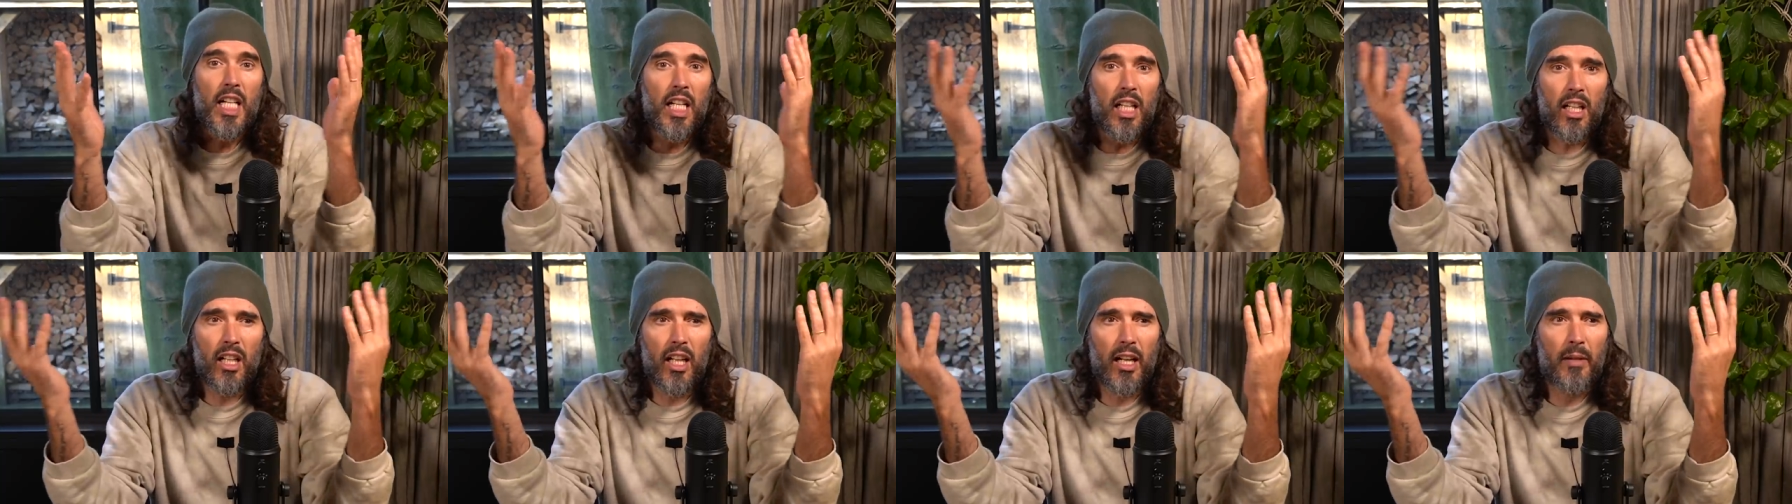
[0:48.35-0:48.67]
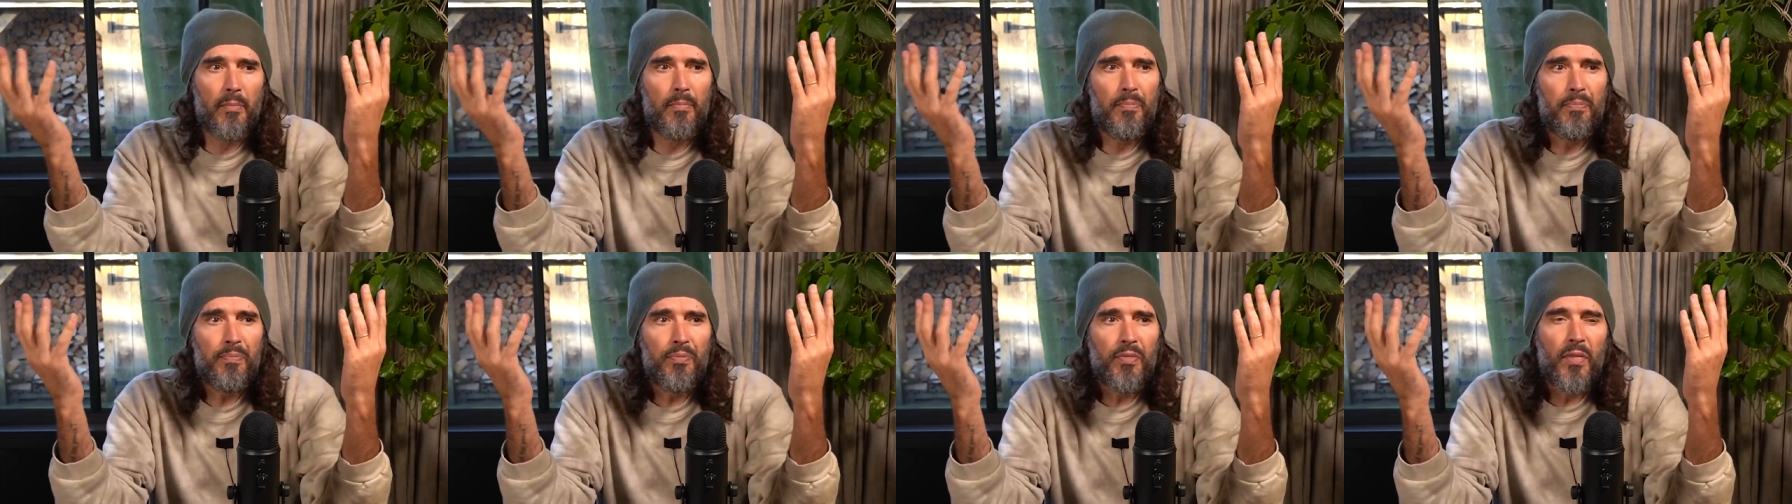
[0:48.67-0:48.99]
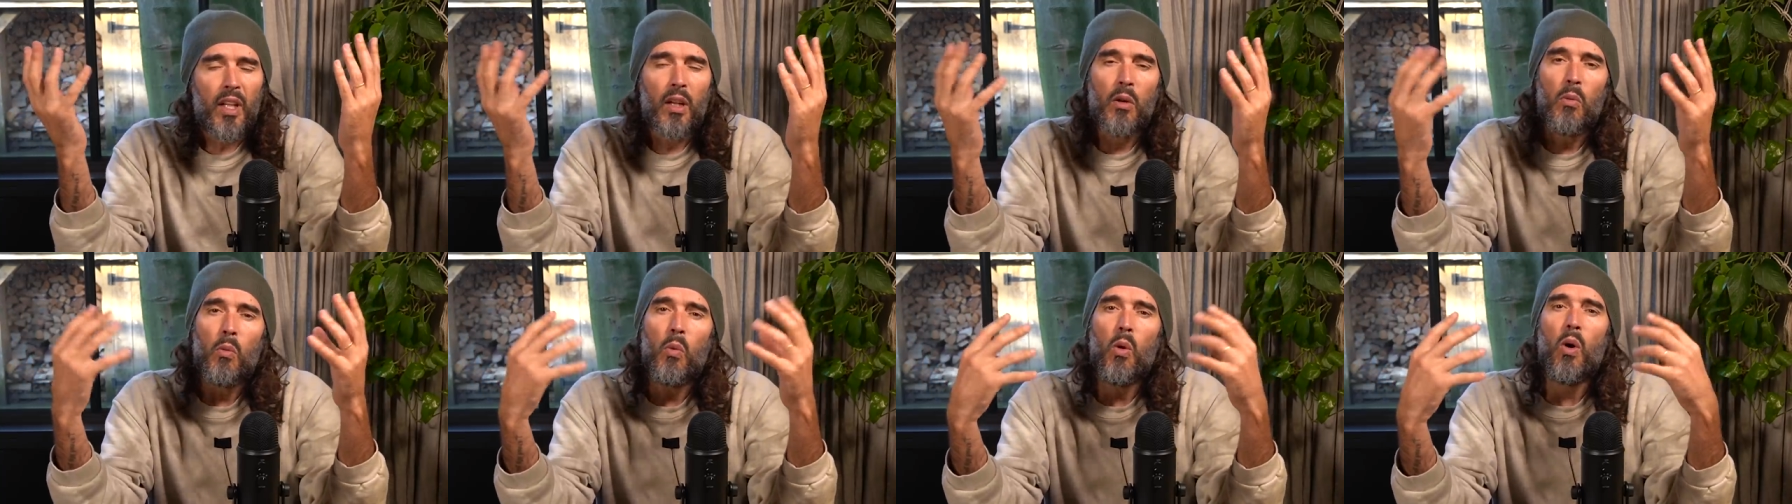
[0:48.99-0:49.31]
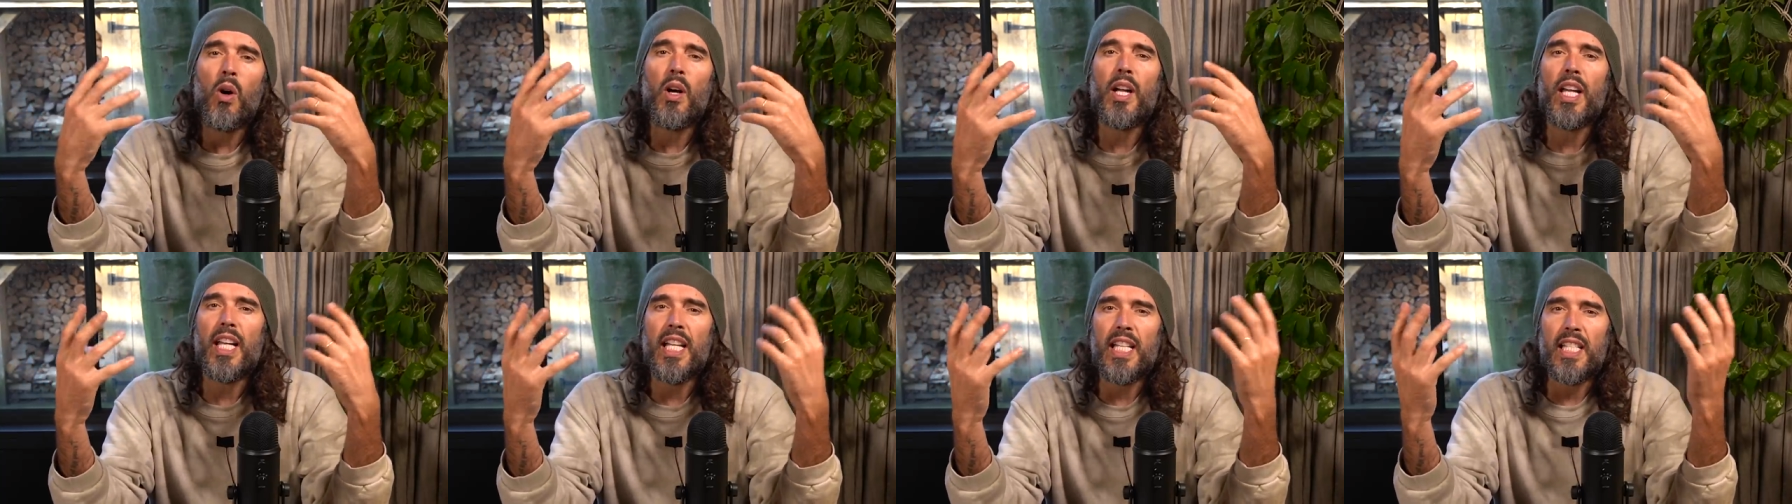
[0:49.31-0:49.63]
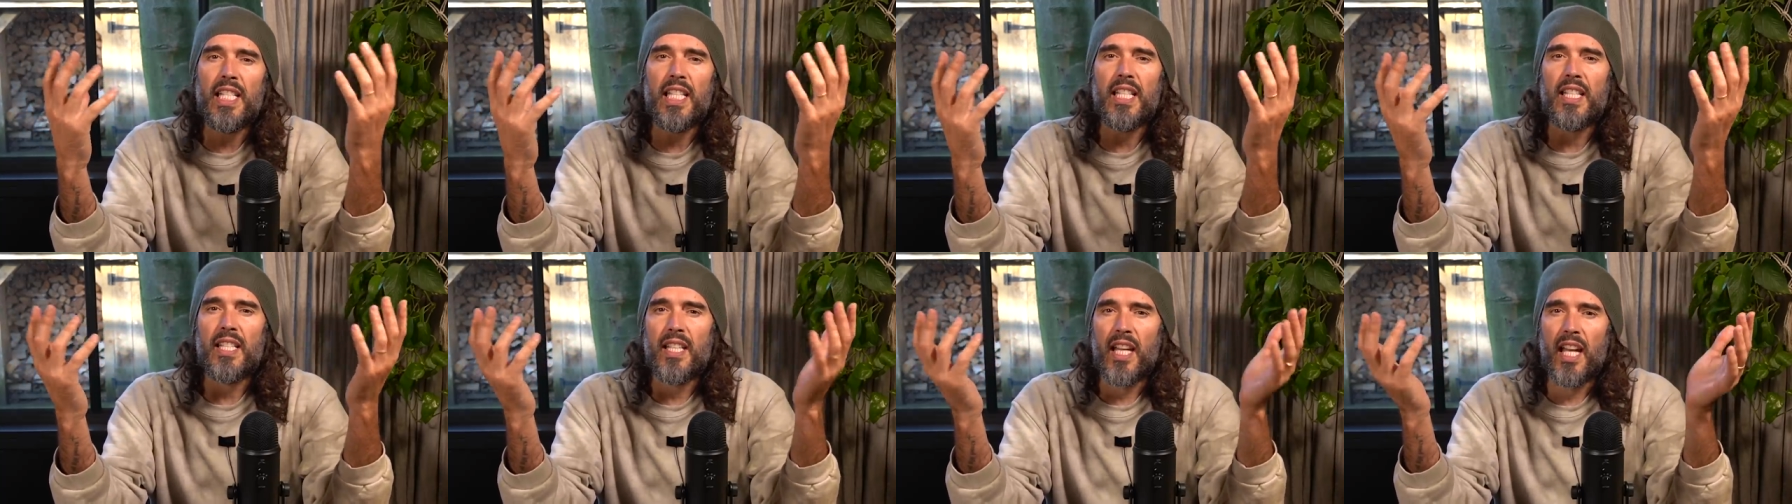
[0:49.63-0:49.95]
Like, what
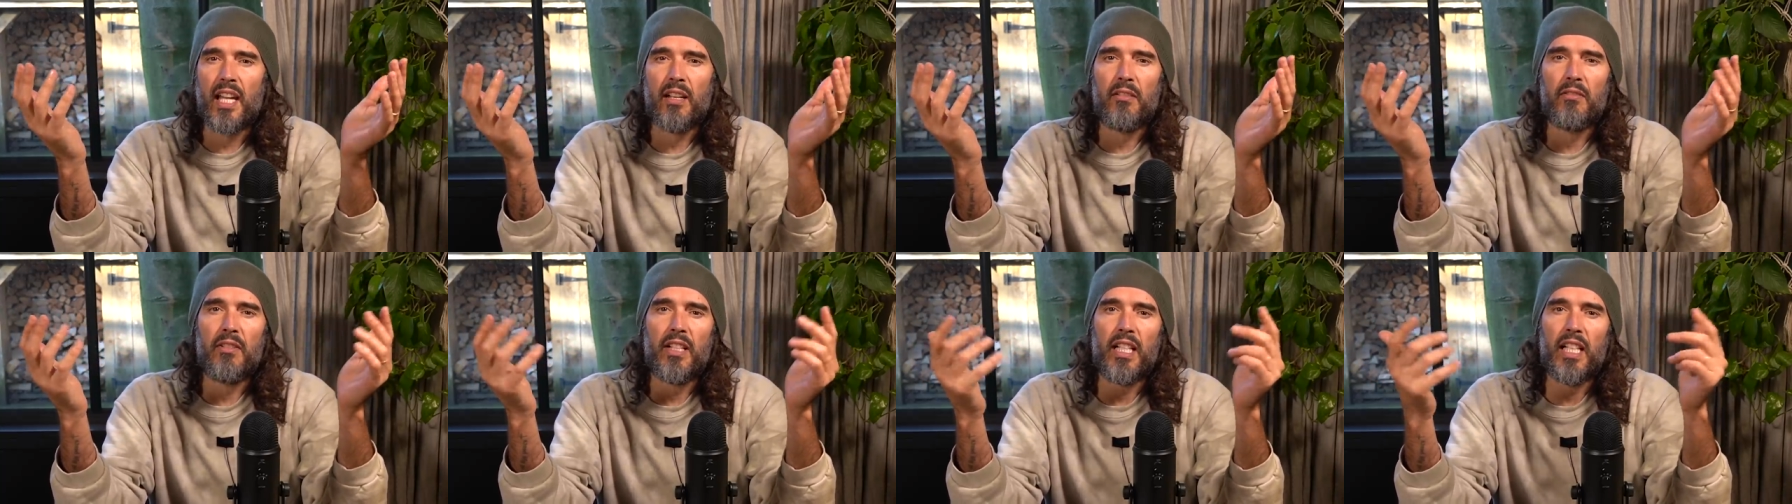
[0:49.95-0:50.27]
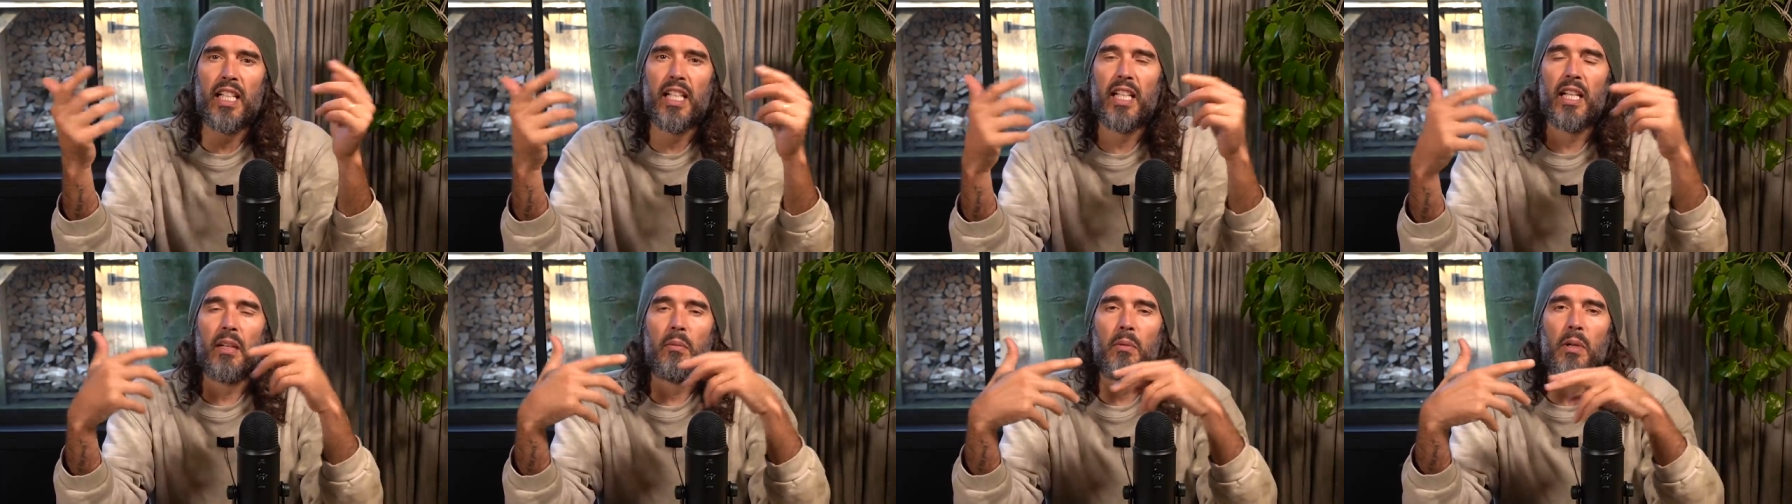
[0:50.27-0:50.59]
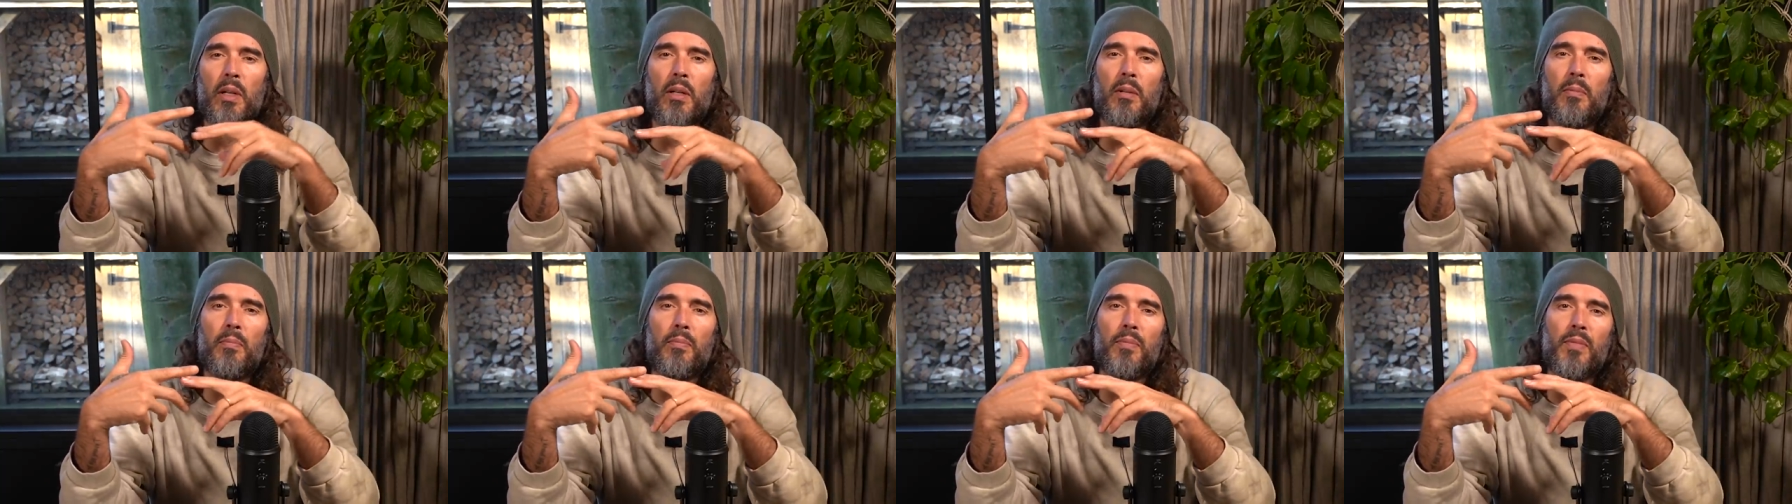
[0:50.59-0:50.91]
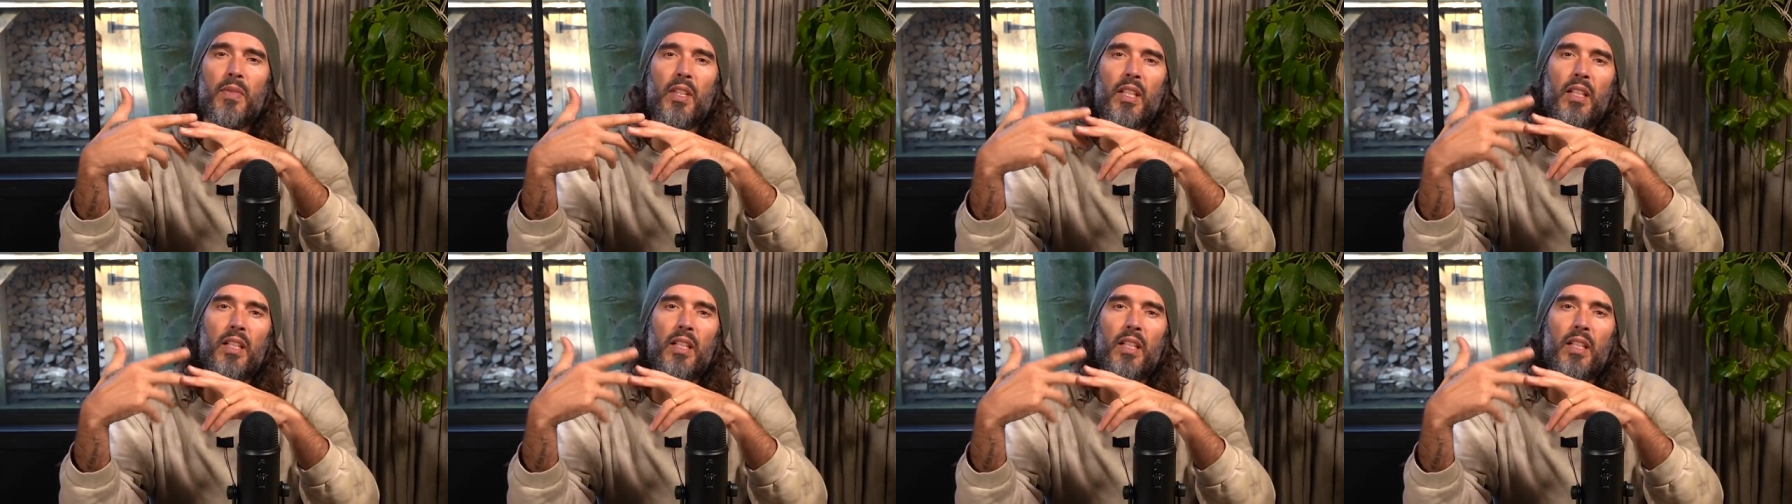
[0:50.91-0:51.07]
is it saying really? Well,